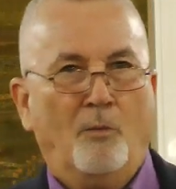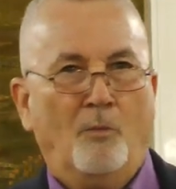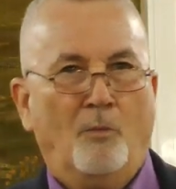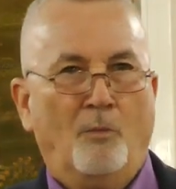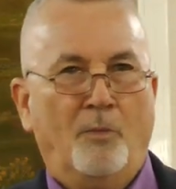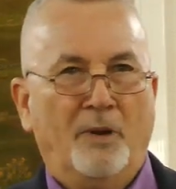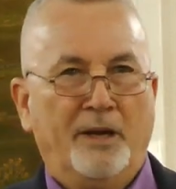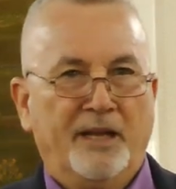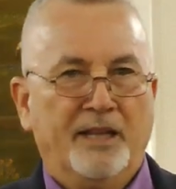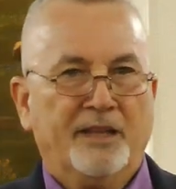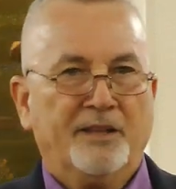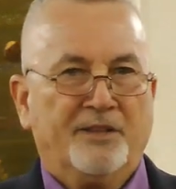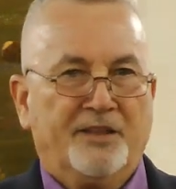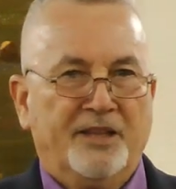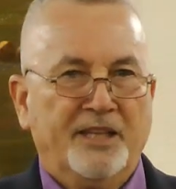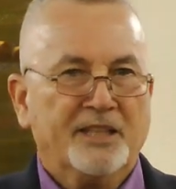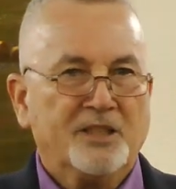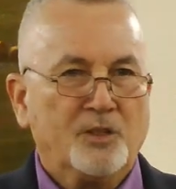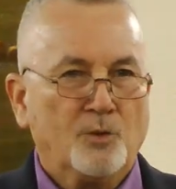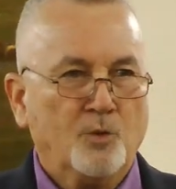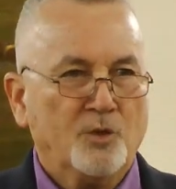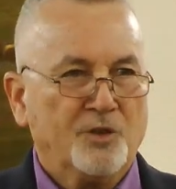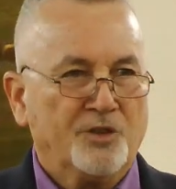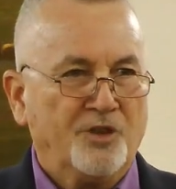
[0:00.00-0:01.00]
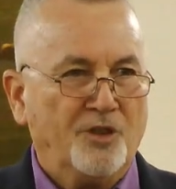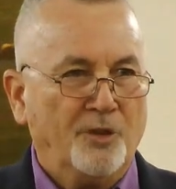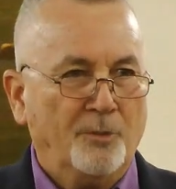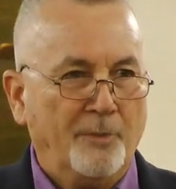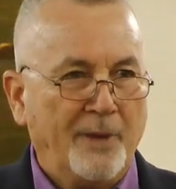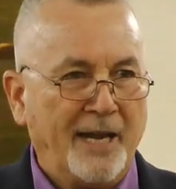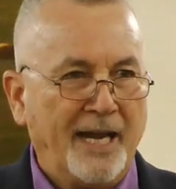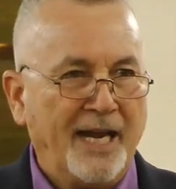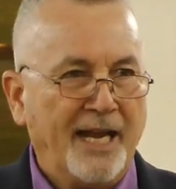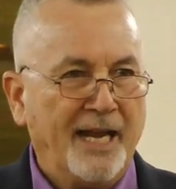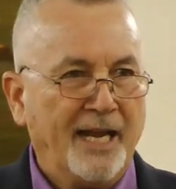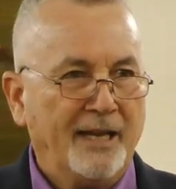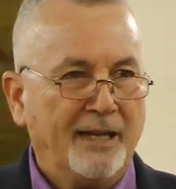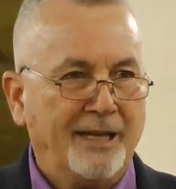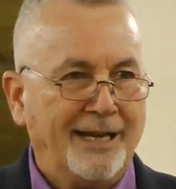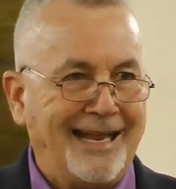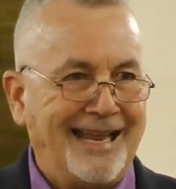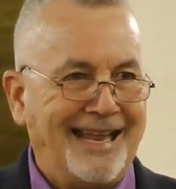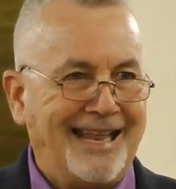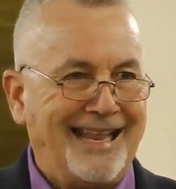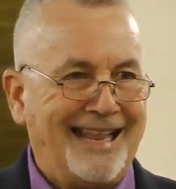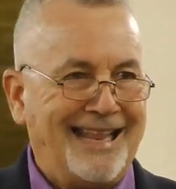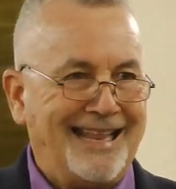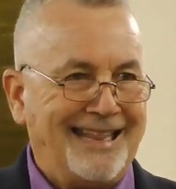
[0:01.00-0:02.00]
but this was the man
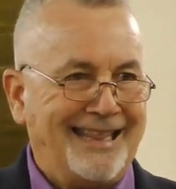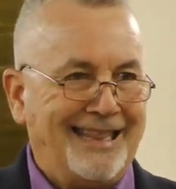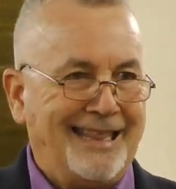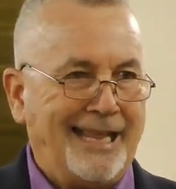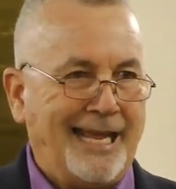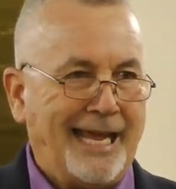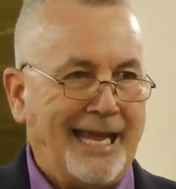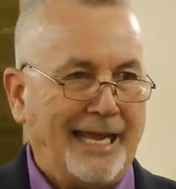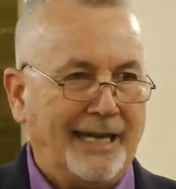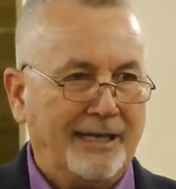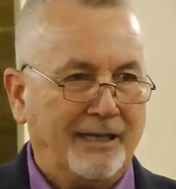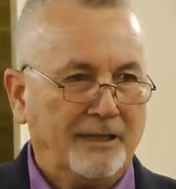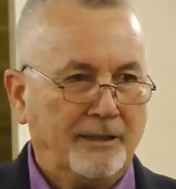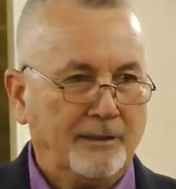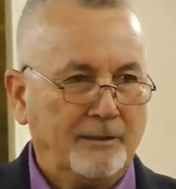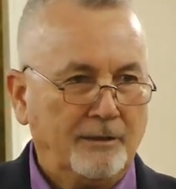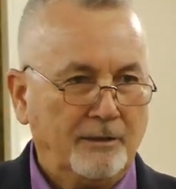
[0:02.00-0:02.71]
that